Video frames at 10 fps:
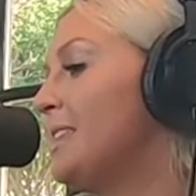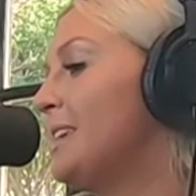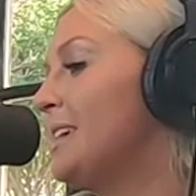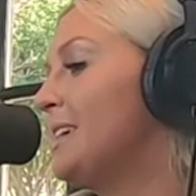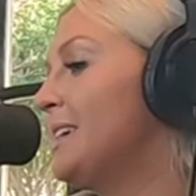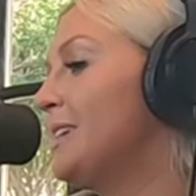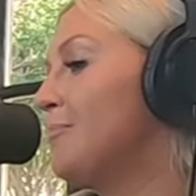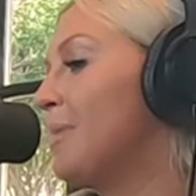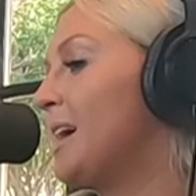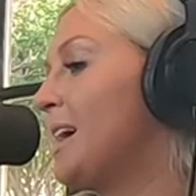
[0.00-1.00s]

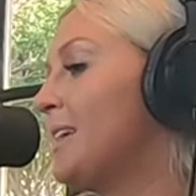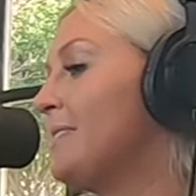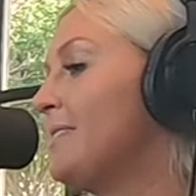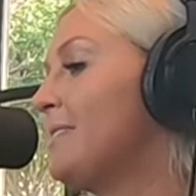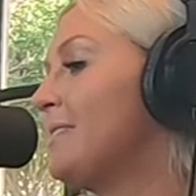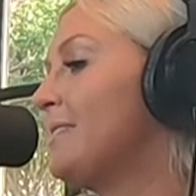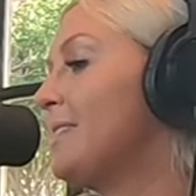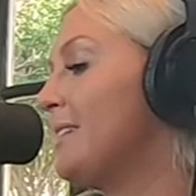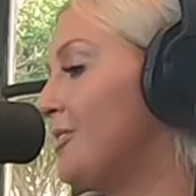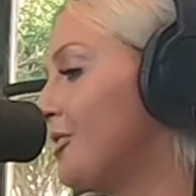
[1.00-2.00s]
then my
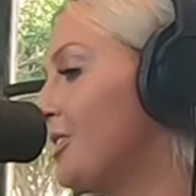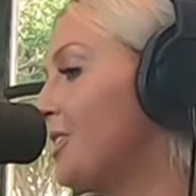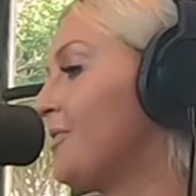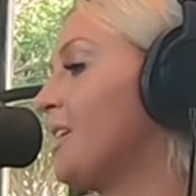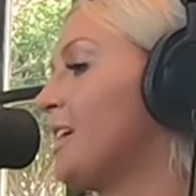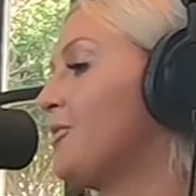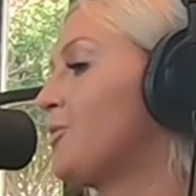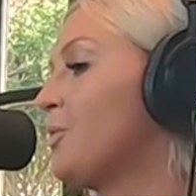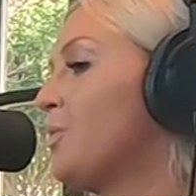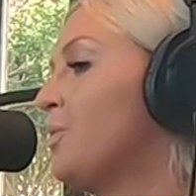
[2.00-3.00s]
senior year of high
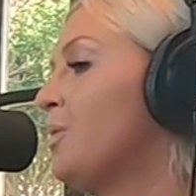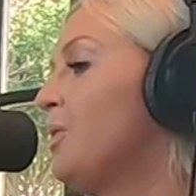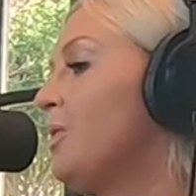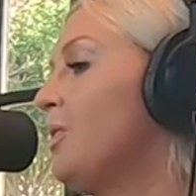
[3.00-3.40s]
school,